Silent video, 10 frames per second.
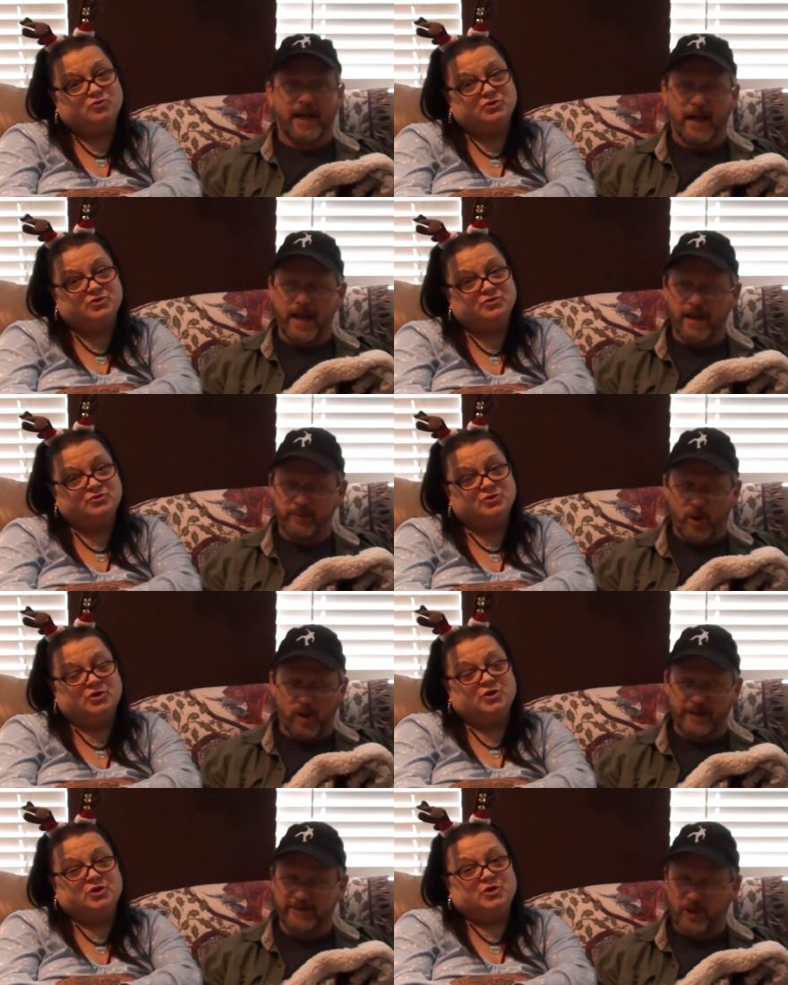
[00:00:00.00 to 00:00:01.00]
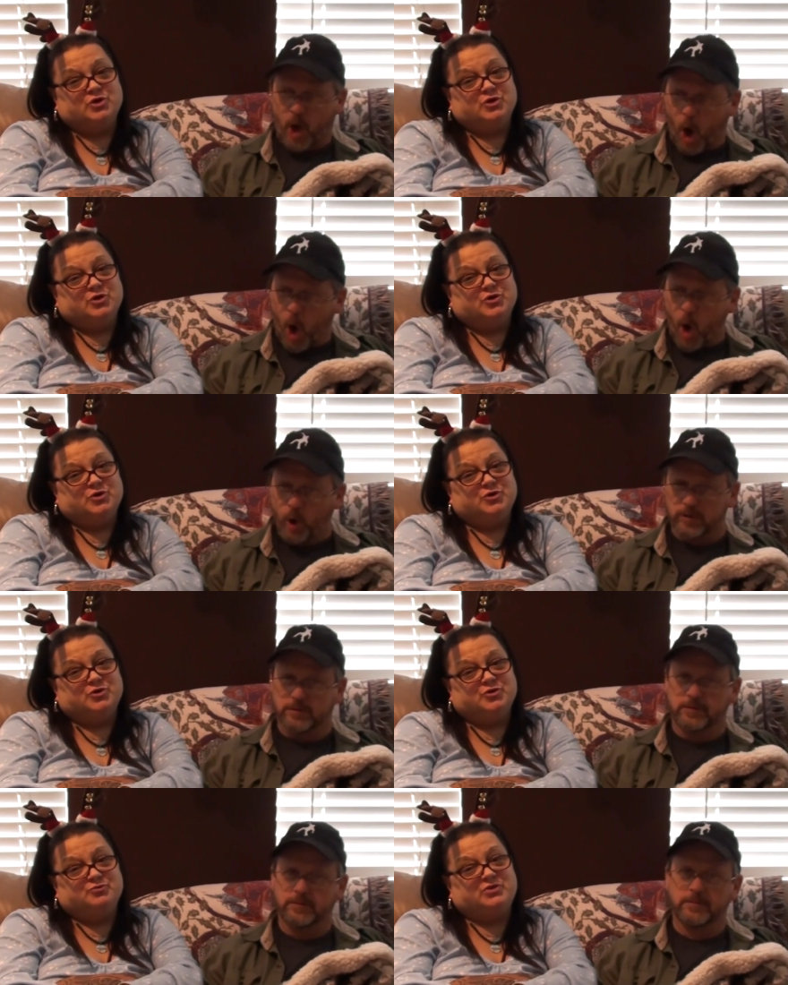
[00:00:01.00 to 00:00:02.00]
Speaker 1: I am cold. It's
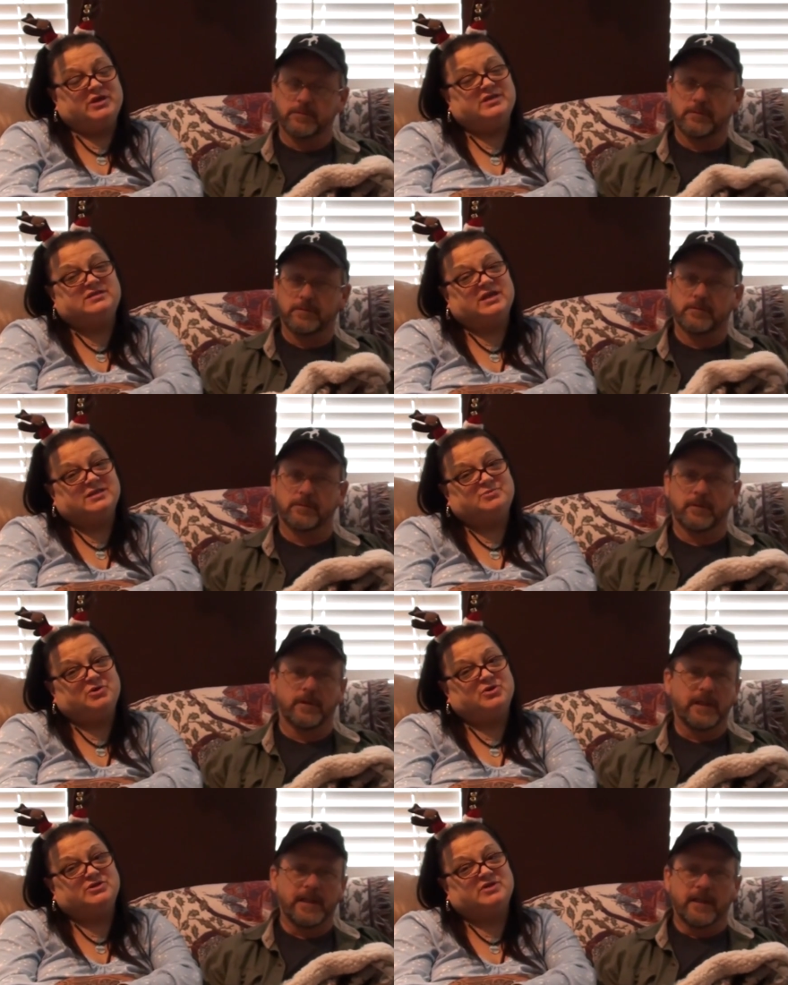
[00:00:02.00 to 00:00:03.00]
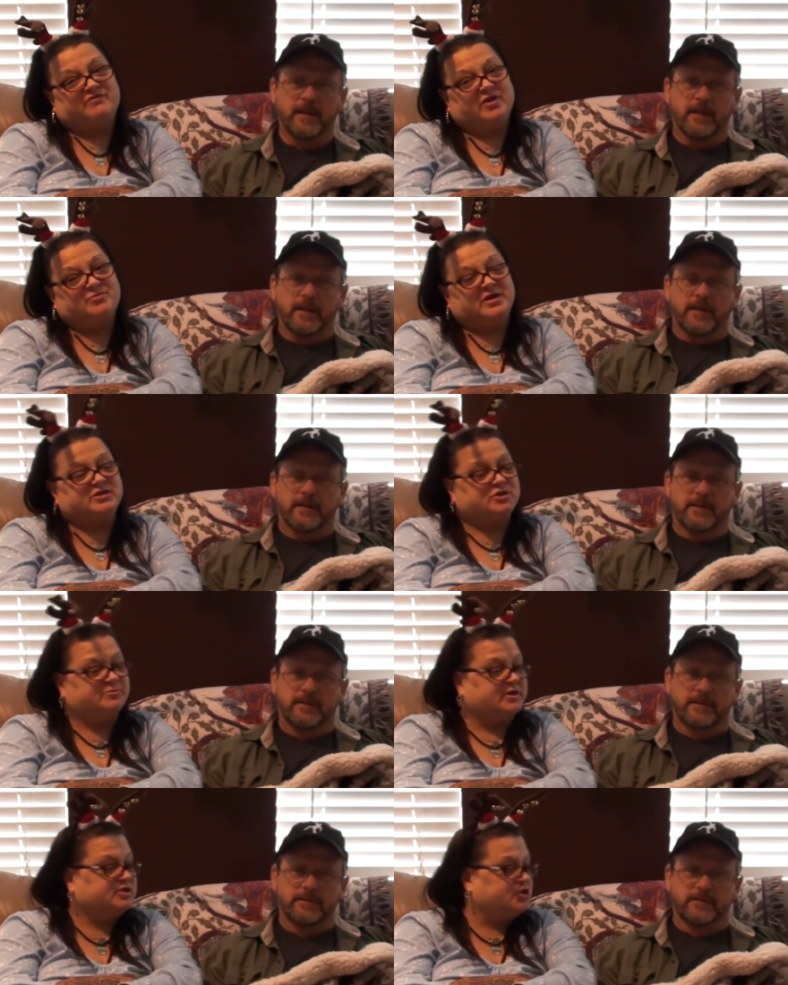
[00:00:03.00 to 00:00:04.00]
cold. But he said it's because the fan makes
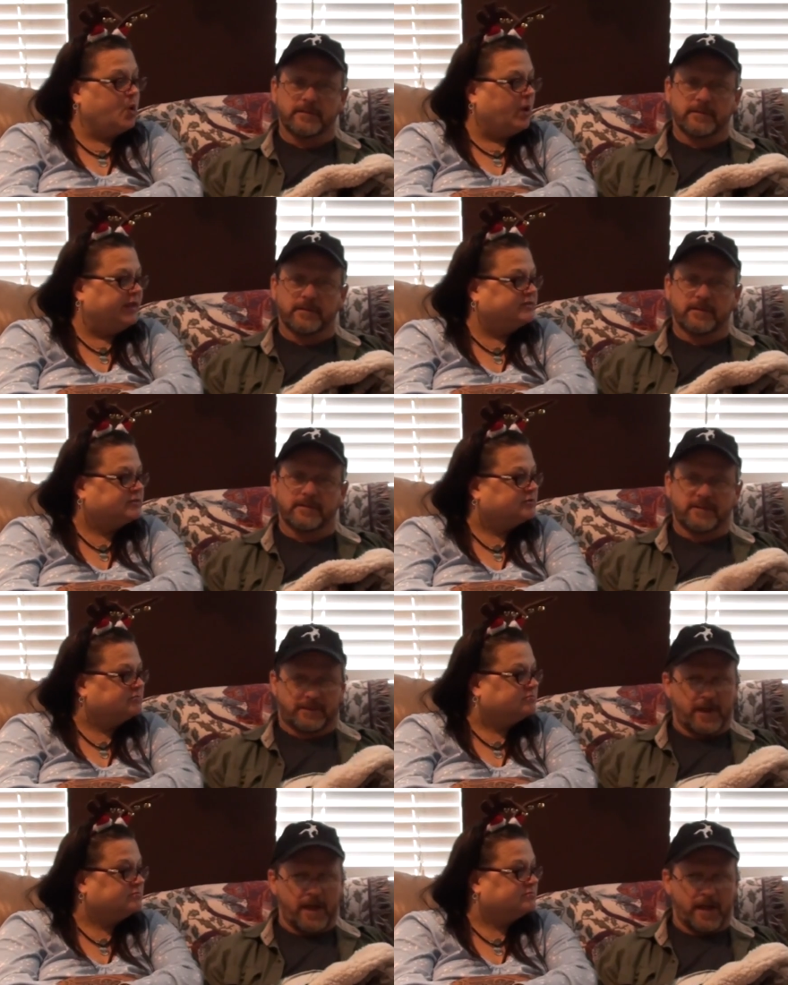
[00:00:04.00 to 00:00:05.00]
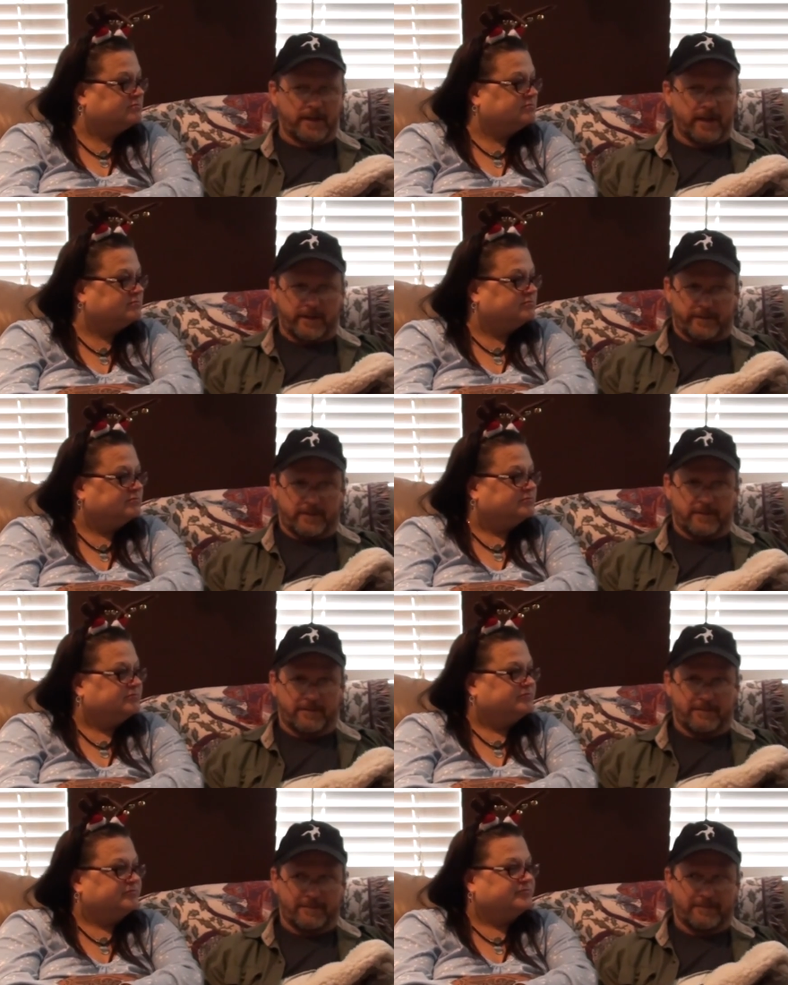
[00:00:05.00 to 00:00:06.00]
too much noise. Yeah, it does.
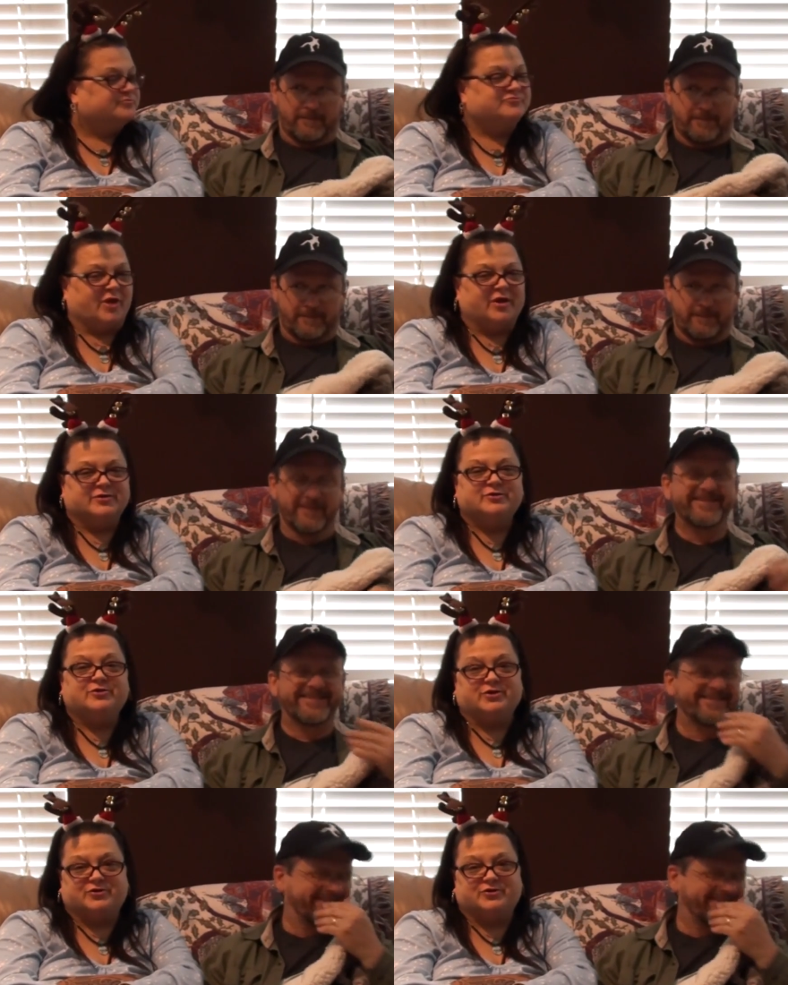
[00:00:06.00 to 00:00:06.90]
Yeah, good